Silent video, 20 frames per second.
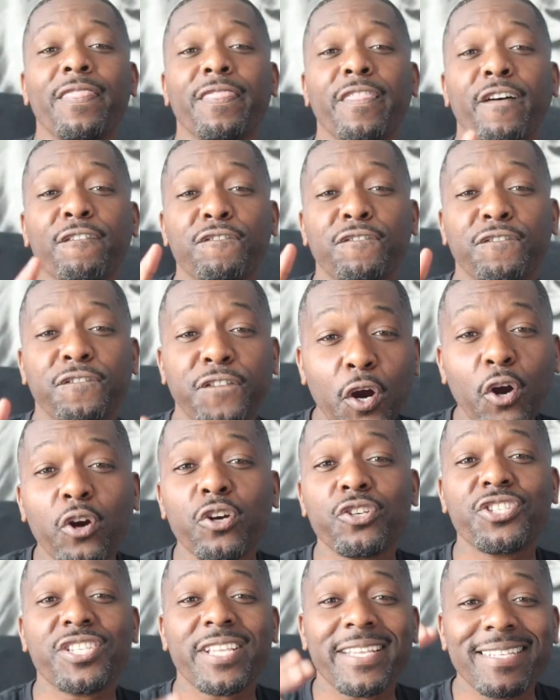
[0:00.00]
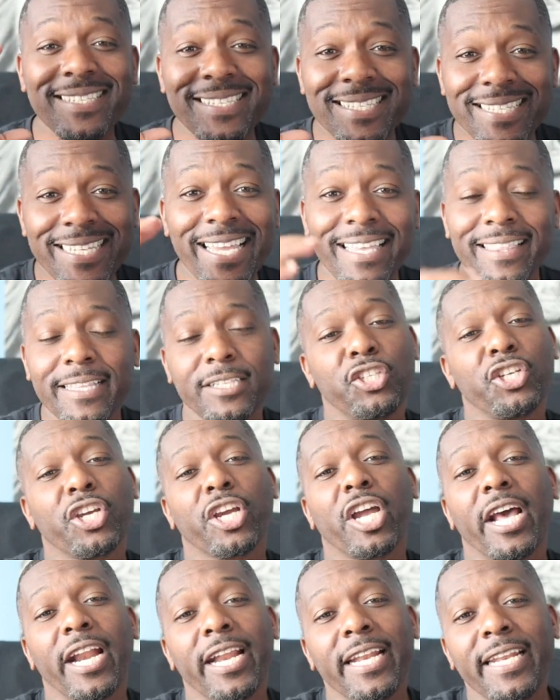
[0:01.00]
The first C that you're
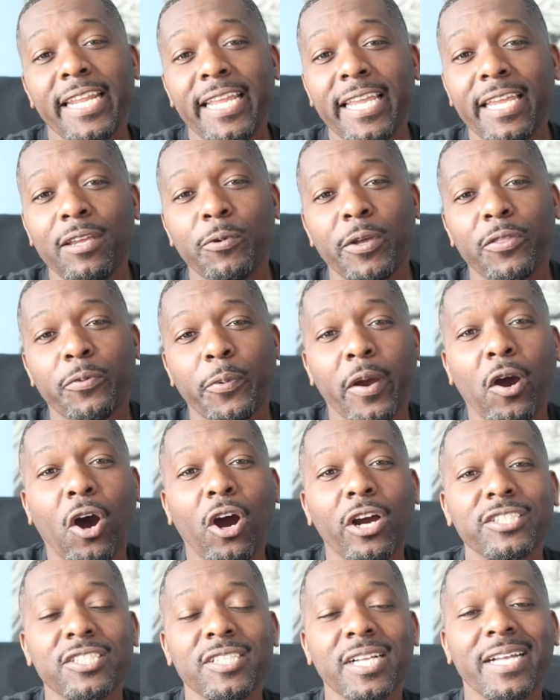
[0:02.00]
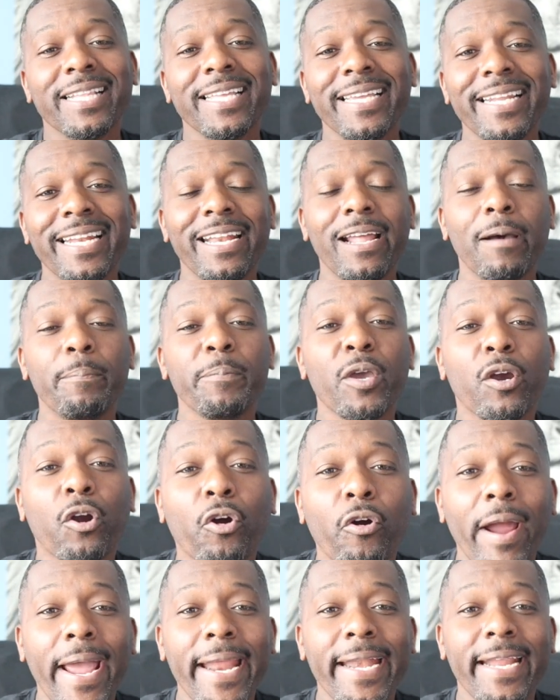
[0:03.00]
going to need with regards to cleaning up your
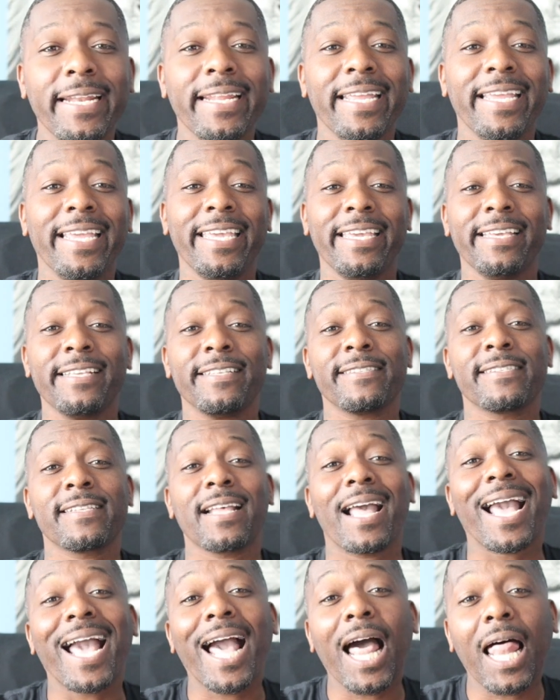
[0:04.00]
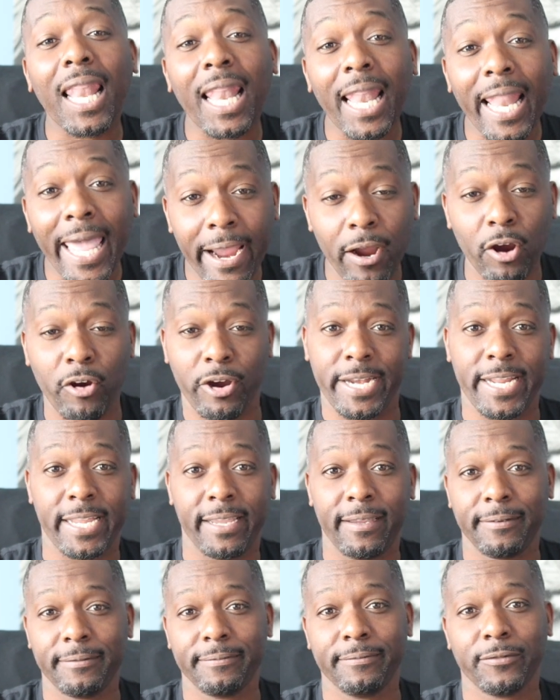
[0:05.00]
credit is clarity,
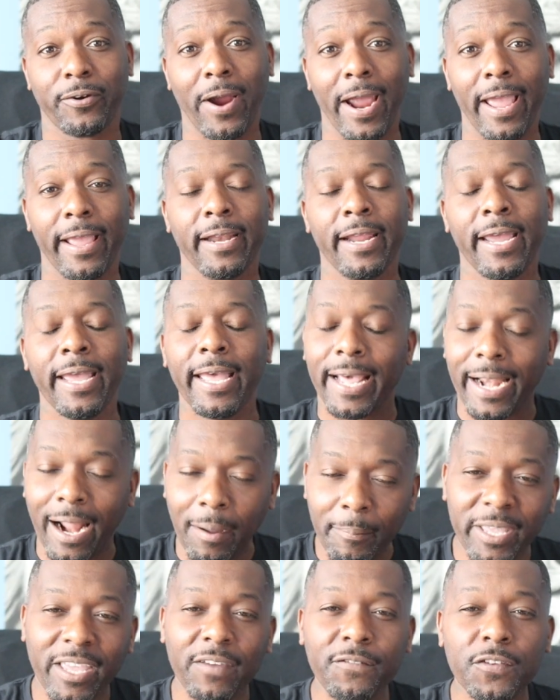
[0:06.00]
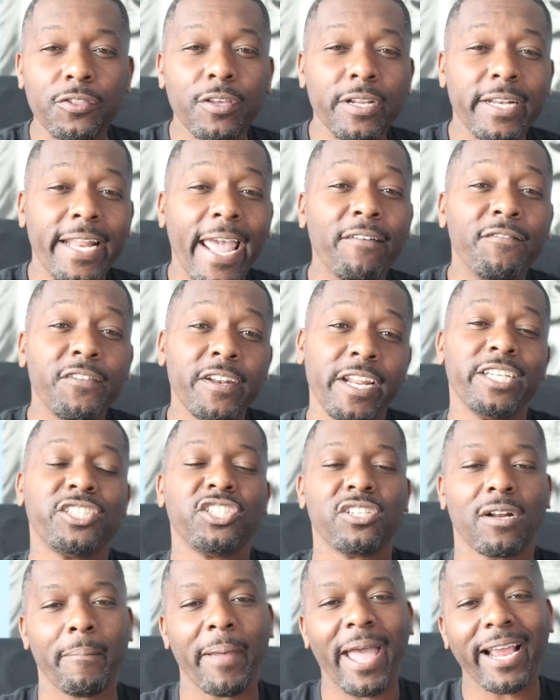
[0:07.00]
right? And I'm going to give you the
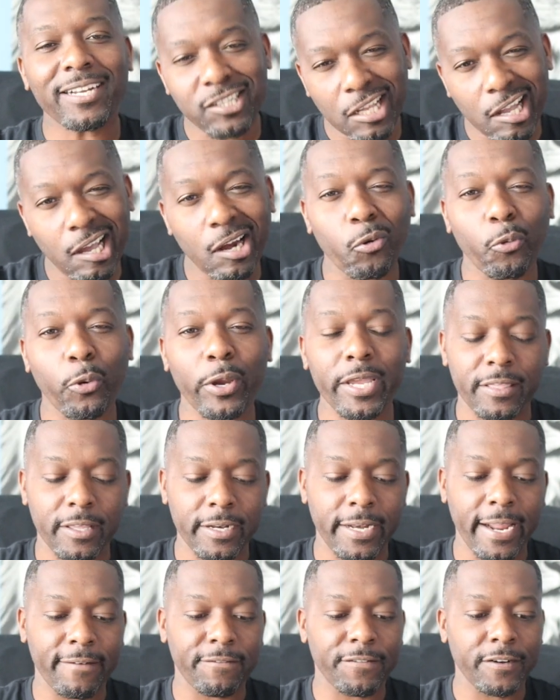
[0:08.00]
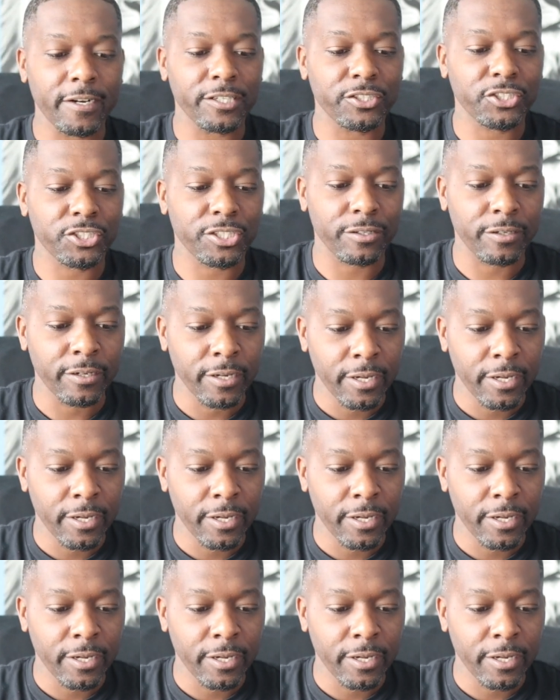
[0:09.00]
definition. I'm actually going to read the definition.